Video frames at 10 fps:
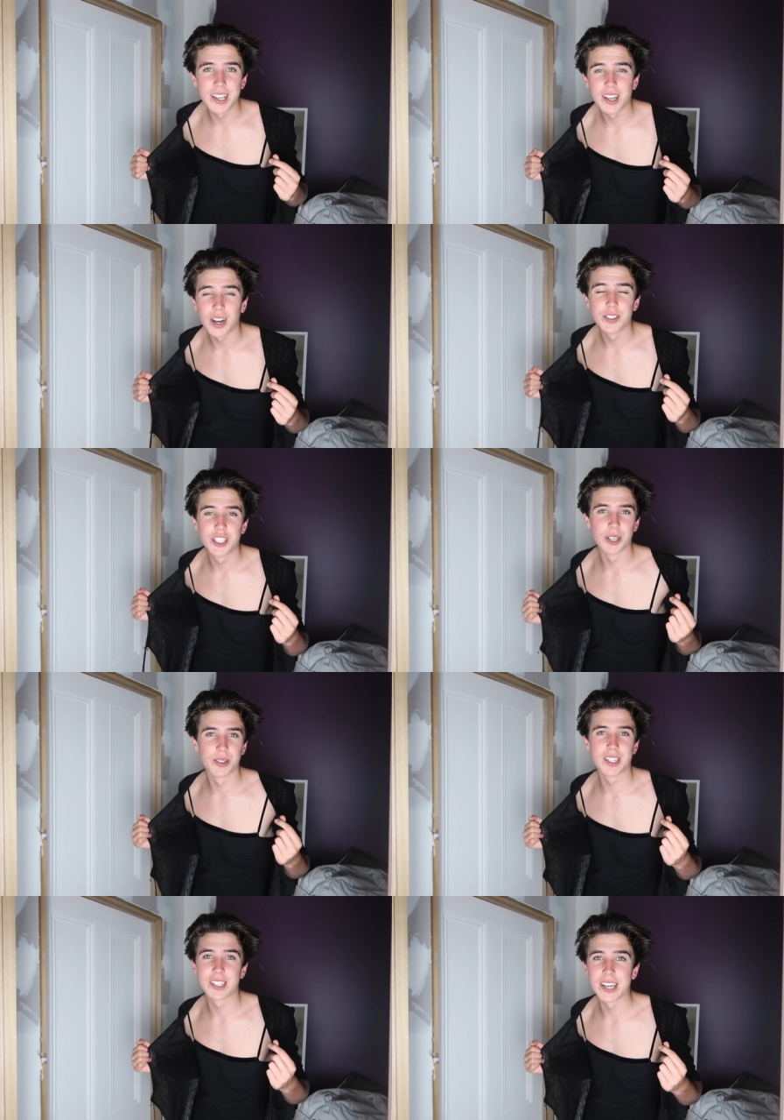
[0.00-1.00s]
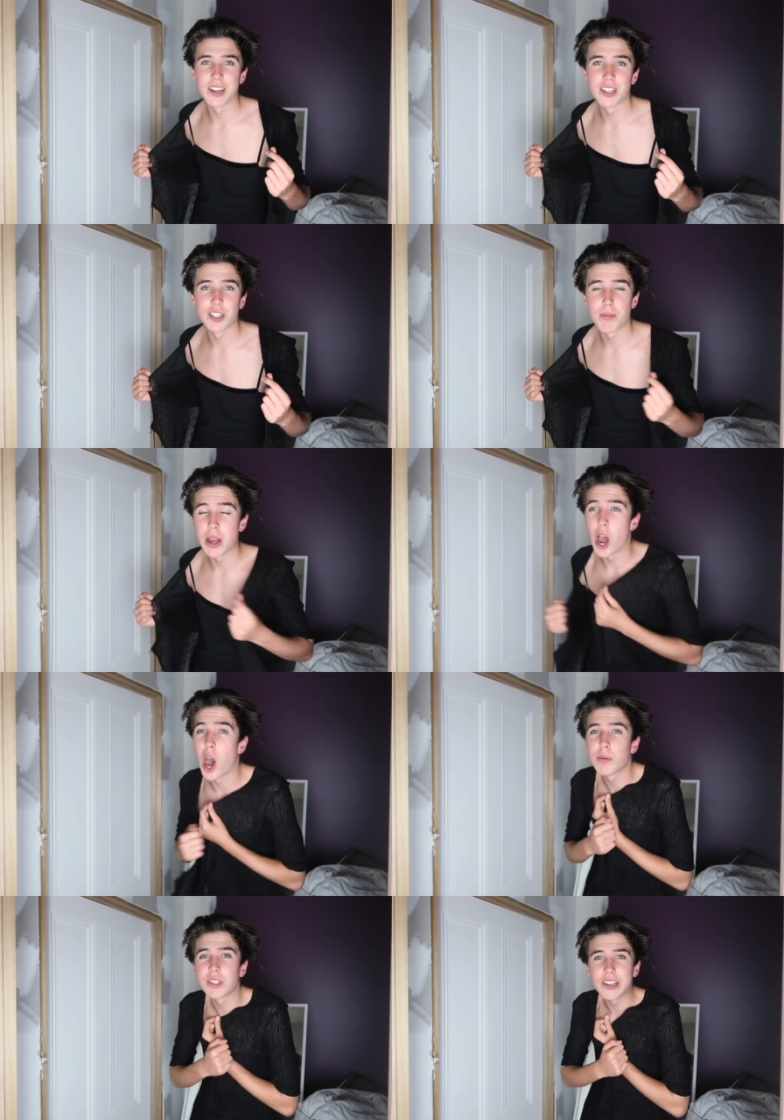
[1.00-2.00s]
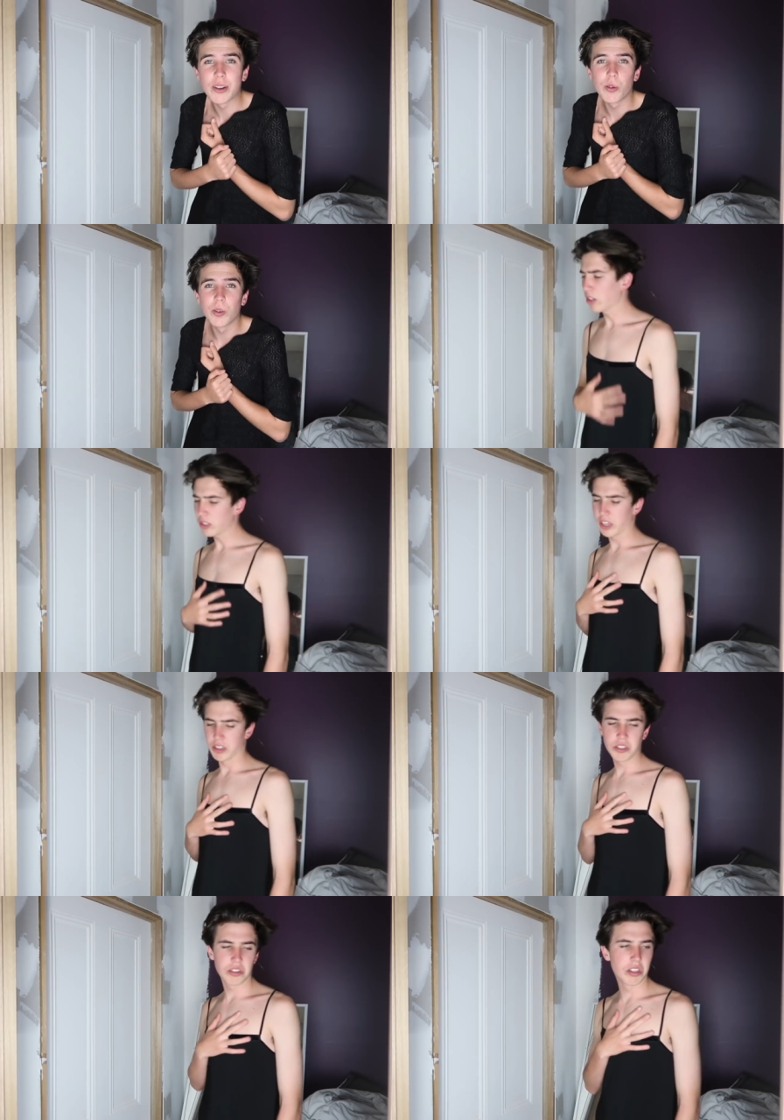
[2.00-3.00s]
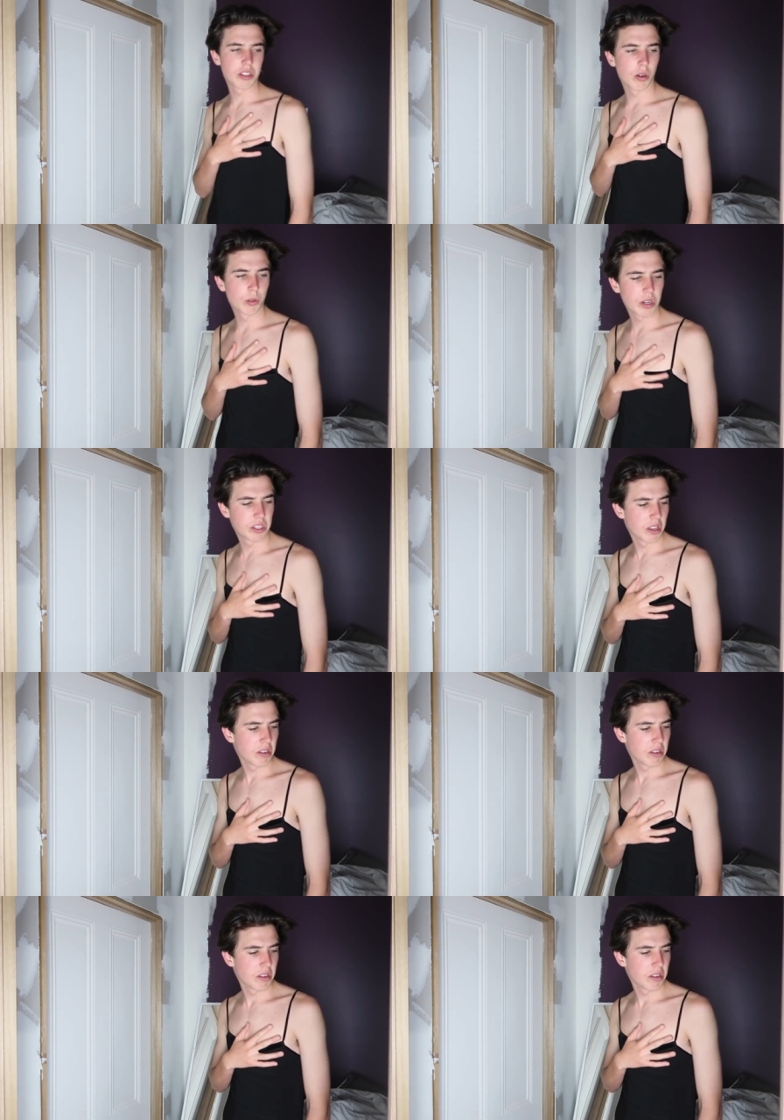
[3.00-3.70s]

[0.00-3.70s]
thing kind of shields the skinniness of my arms a little. I could get used to this old dress